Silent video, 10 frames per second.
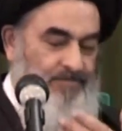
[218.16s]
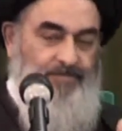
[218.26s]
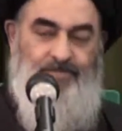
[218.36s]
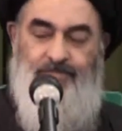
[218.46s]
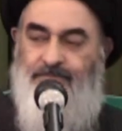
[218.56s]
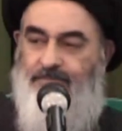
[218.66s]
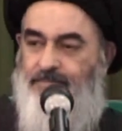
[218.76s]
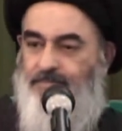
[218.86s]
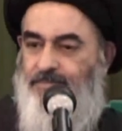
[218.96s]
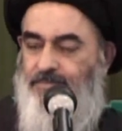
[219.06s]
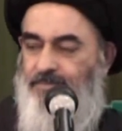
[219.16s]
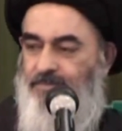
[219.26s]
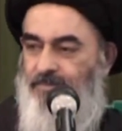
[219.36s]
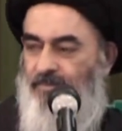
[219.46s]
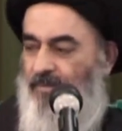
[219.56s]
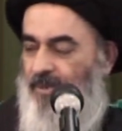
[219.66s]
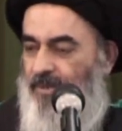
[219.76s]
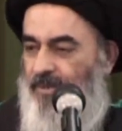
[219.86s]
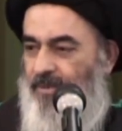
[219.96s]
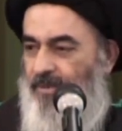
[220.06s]

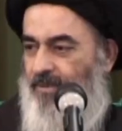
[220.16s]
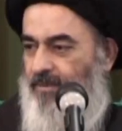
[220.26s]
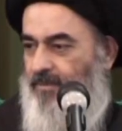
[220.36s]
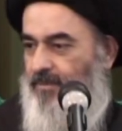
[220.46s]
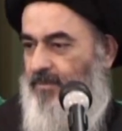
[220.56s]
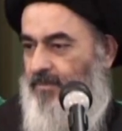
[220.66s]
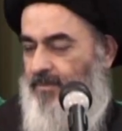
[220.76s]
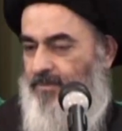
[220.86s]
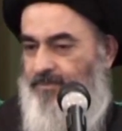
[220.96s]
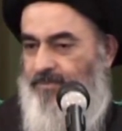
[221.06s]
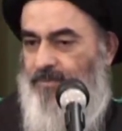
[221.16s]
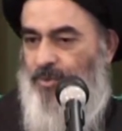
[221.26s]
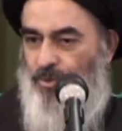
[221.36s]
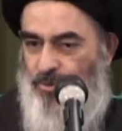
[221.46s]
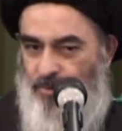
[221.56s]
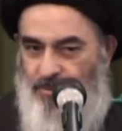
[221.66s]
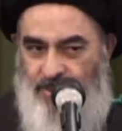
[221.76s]
Nothing is said.